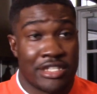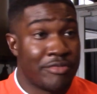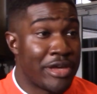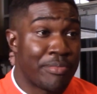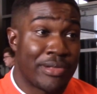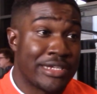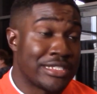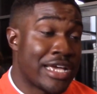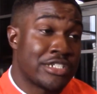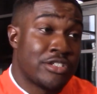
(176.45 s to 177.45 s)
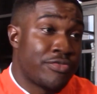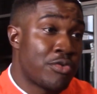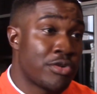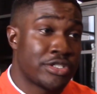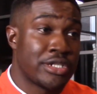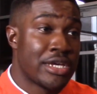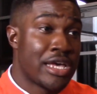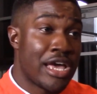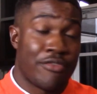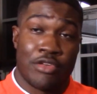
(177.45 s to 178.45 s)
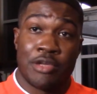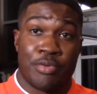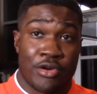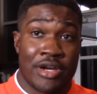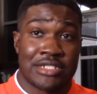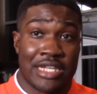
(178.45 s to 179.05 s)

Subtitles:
that have made plays last year for us, have really progressed.